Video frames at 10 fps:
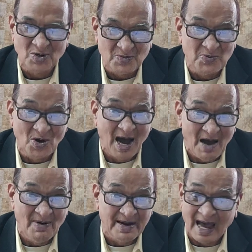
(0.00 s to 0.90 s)
So if you
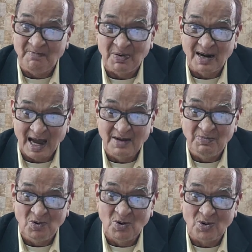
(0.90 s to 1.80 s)
have an Apple
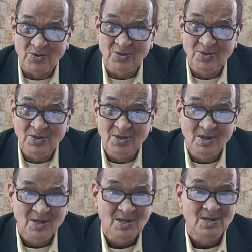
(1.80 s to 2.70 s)
iPhone,
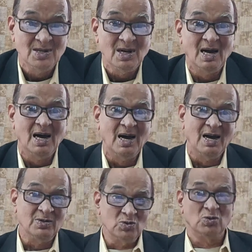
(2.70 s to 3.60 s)

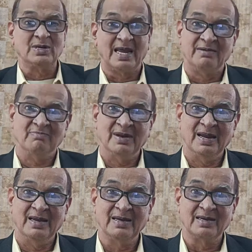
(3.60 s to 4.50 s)
uh, you can
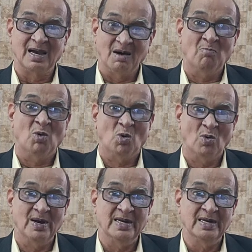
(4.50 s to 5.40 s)
make a
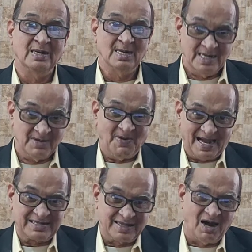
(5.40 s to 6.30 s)
movie. In
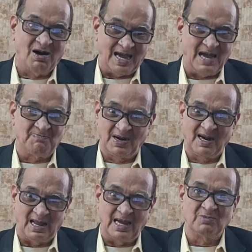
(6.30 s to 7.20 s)
fact, the
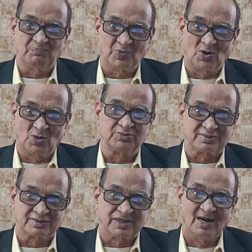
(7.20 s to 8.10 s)
Apple
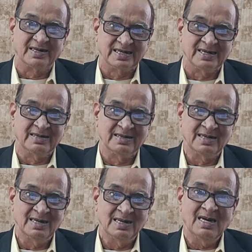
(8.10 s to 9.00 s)
iPro
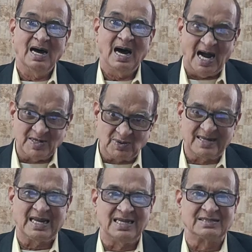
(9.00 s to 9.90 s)
13
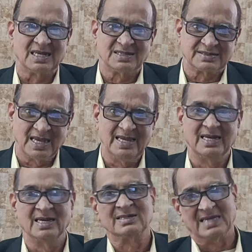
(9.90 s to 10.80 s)
advertisers
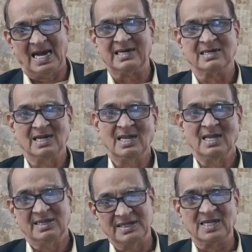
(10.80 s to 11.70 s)
saying that
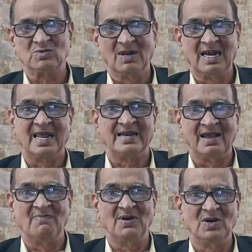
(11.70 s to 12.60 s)
this will
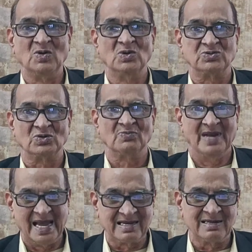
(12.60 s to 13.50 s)
enable you to
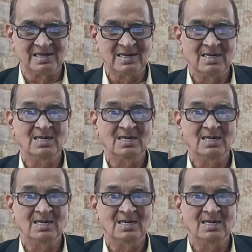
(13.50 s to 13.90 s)
make